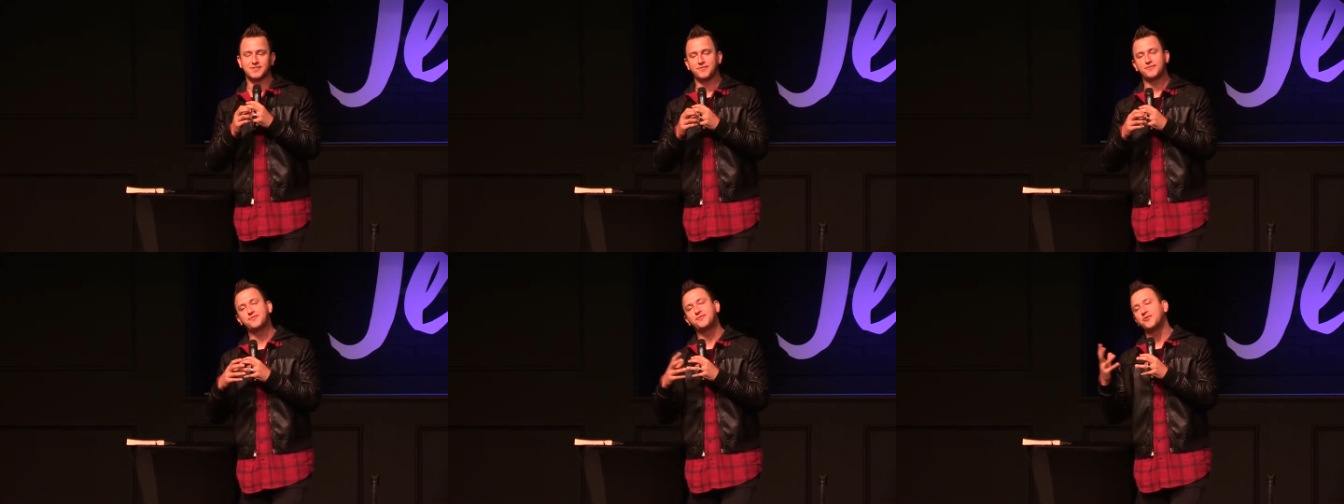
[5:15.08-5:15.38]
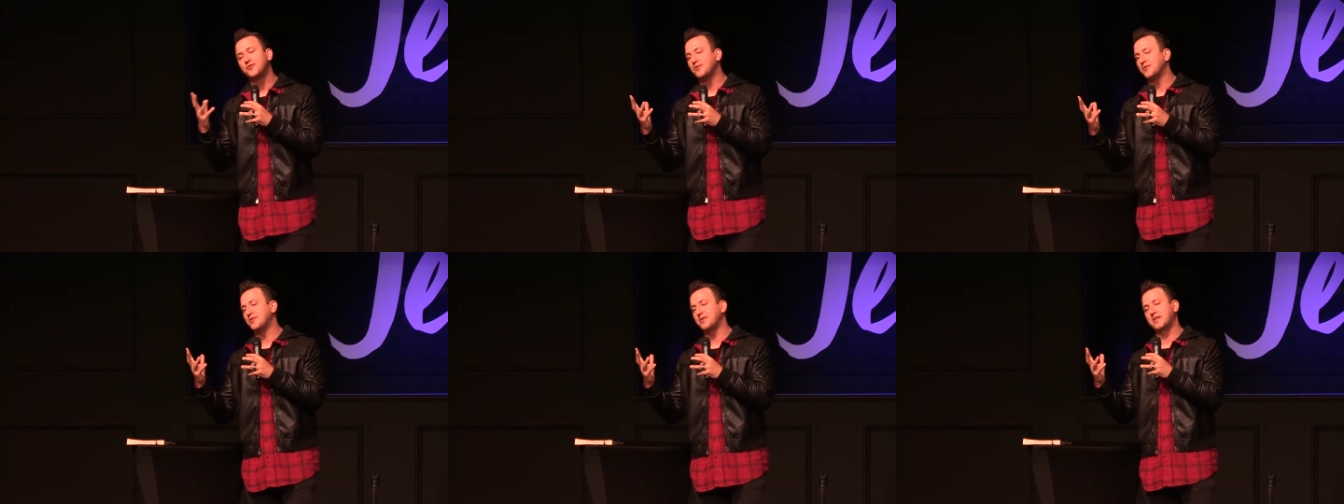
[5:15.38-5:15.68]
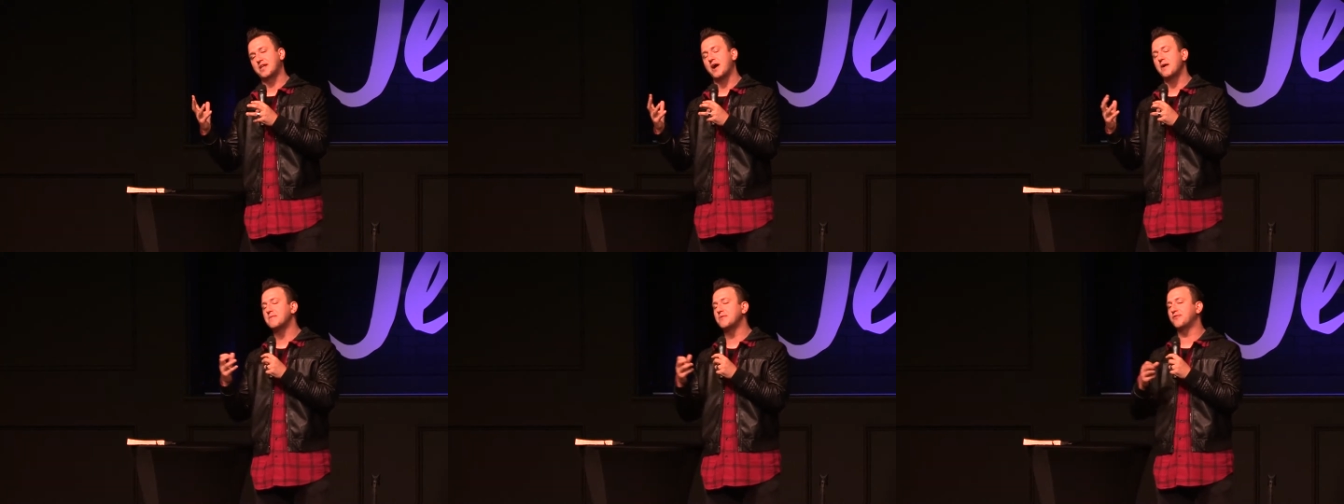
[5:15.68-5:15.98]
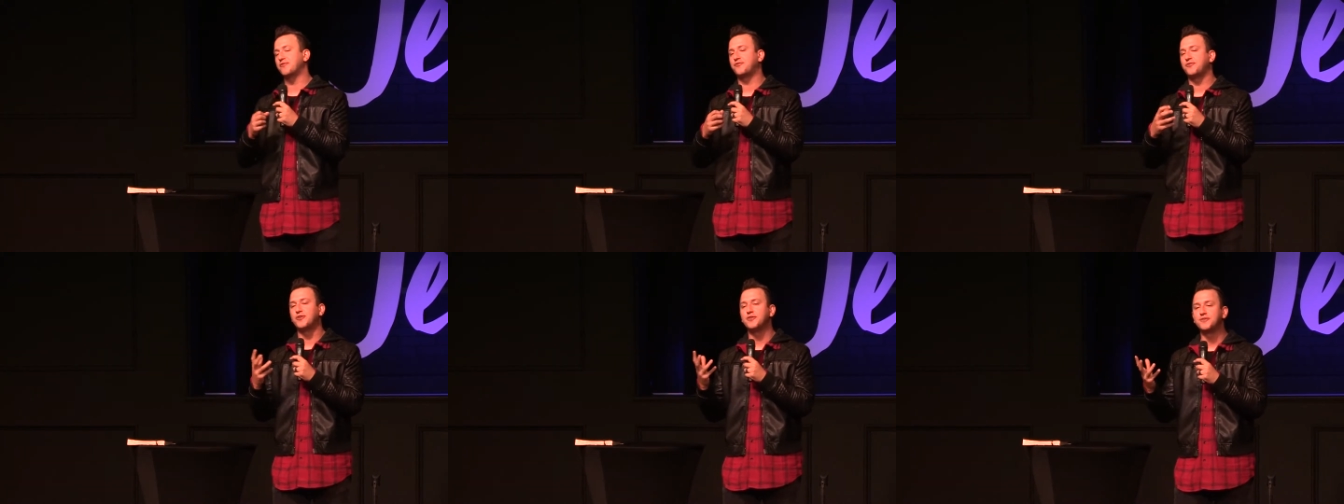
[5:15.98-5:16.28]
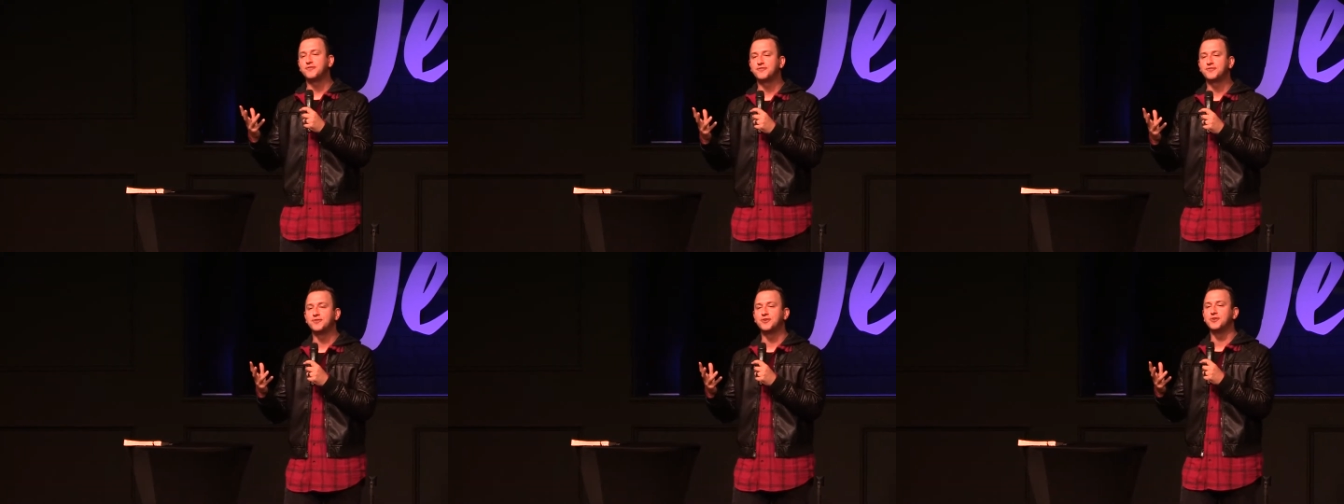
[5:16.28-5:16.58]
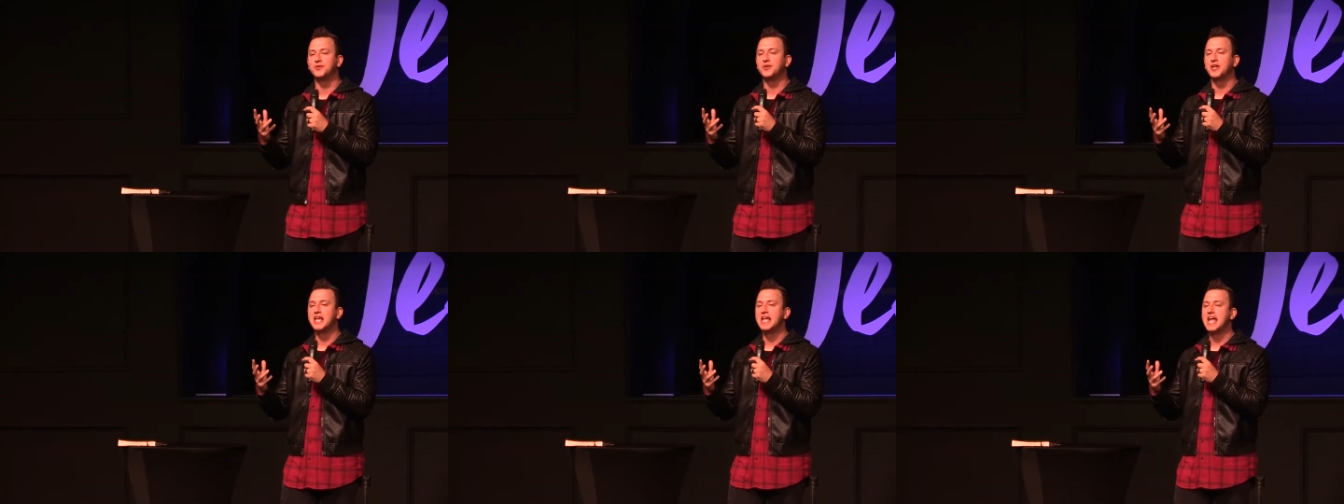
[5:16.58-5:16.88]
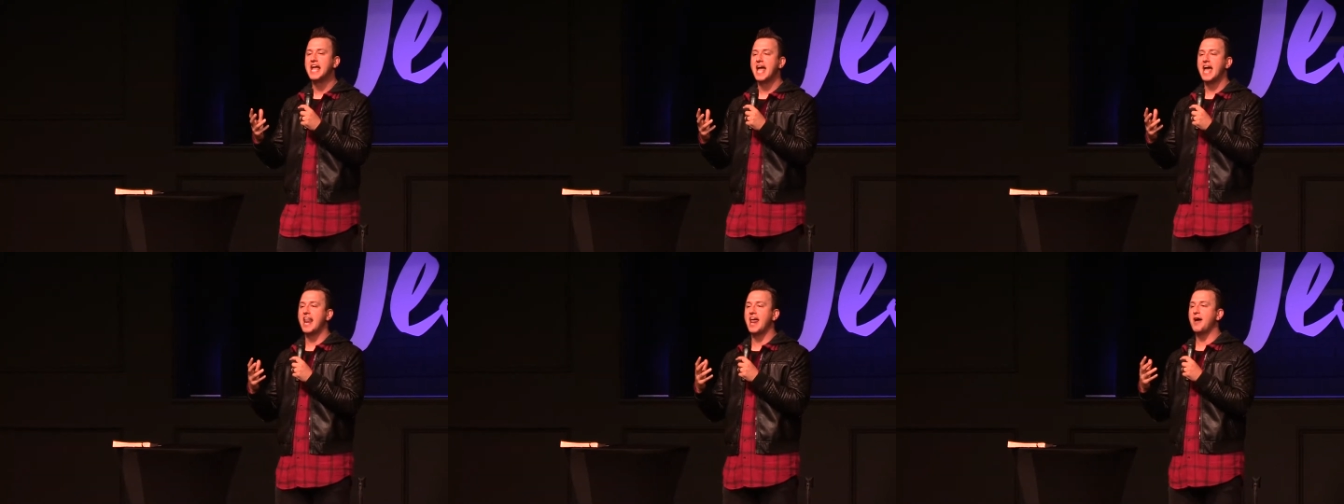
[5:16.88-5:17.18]
a full a cupboard full of food.
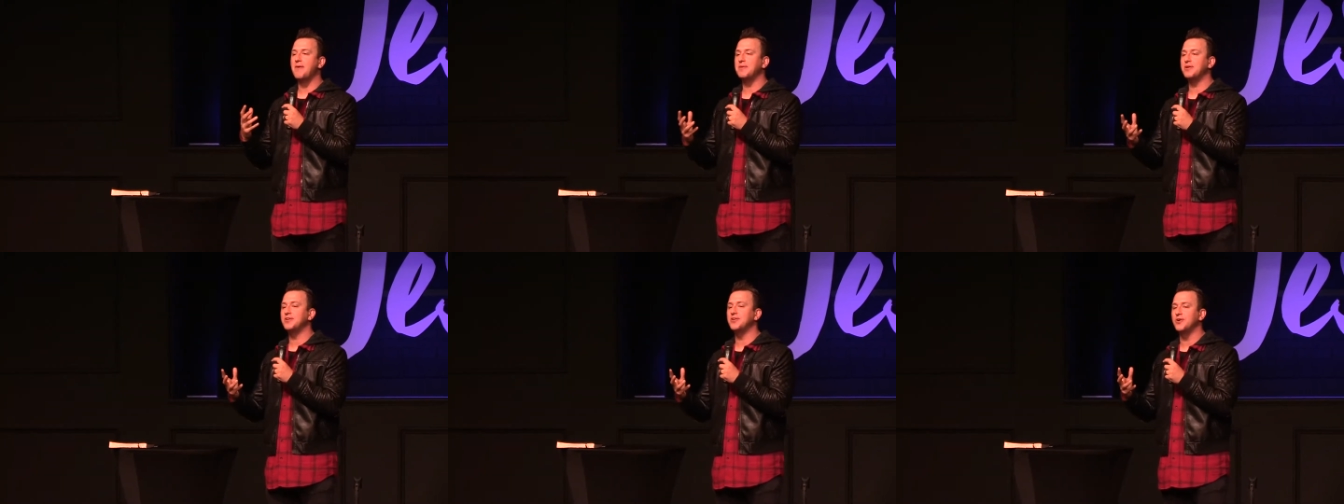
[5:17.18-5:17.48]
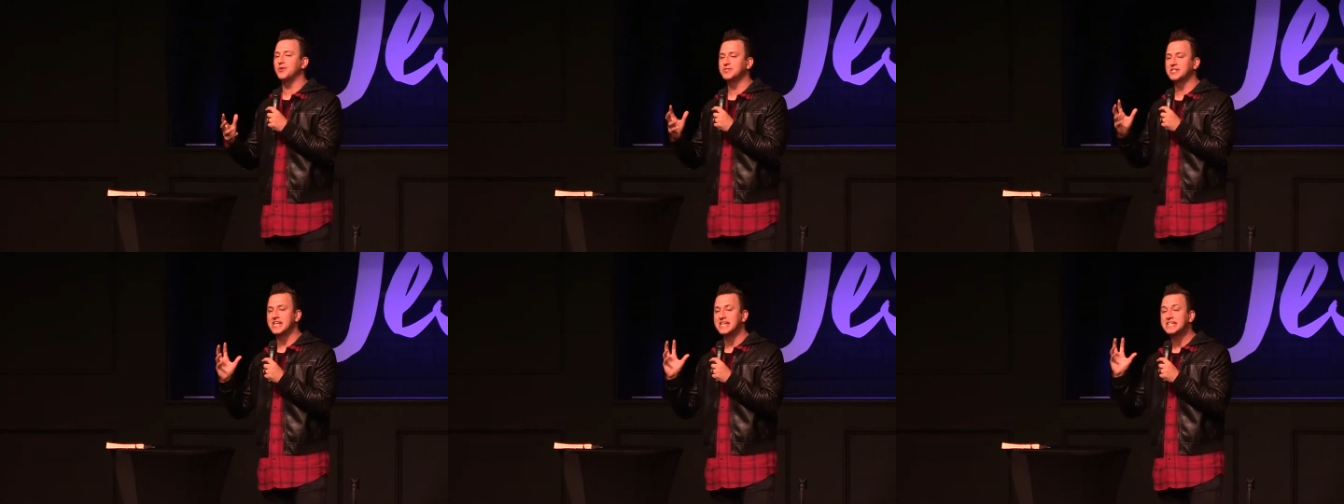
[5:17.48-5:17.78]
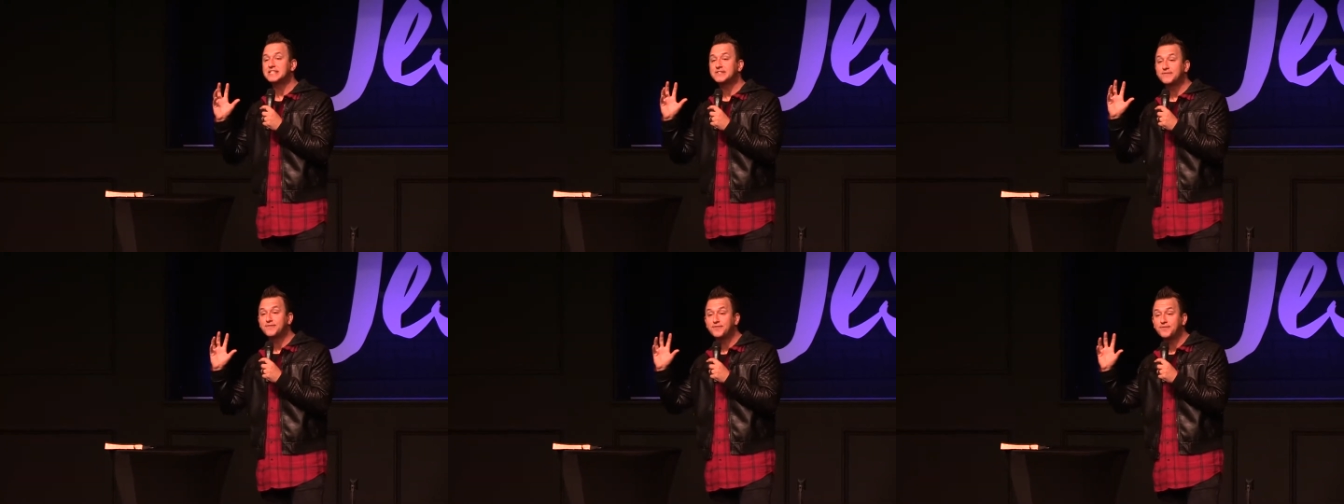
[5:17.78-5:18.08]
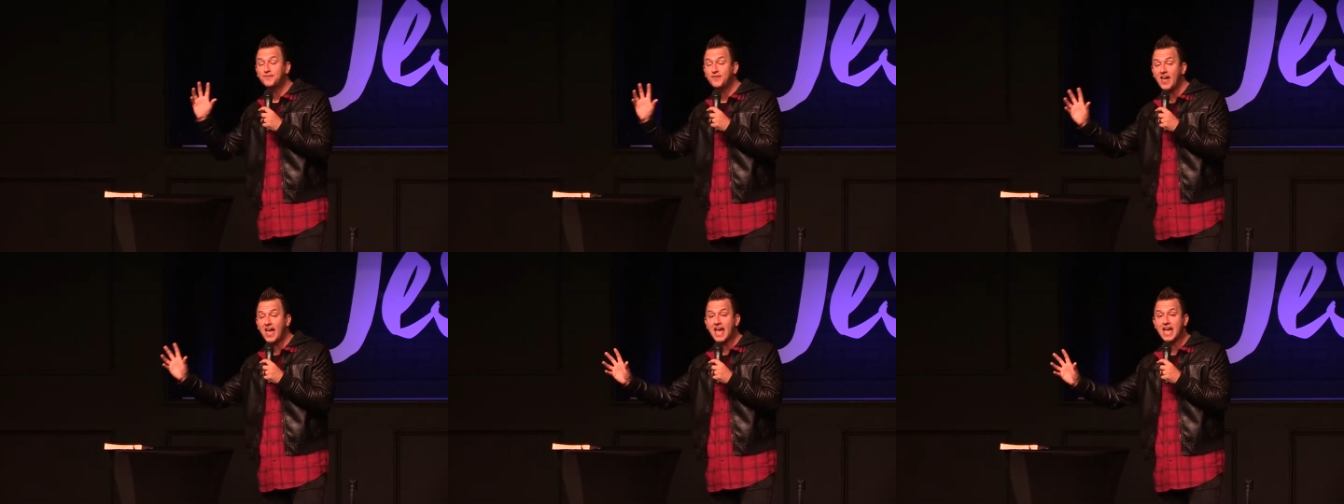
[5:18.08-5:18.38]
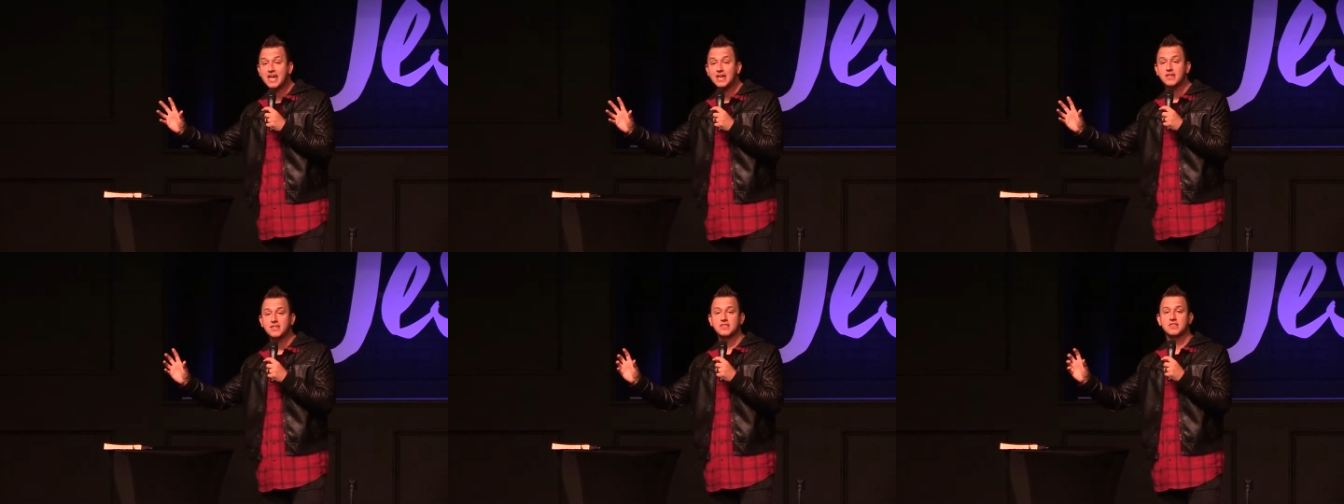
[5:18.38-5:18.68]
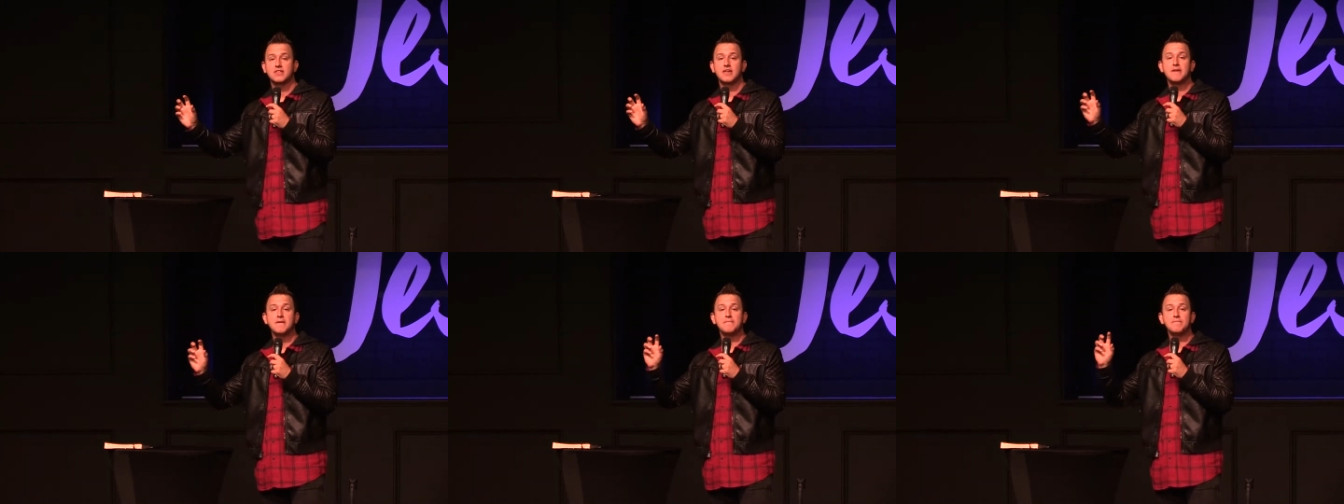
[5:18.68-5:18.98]
And how many knows his faith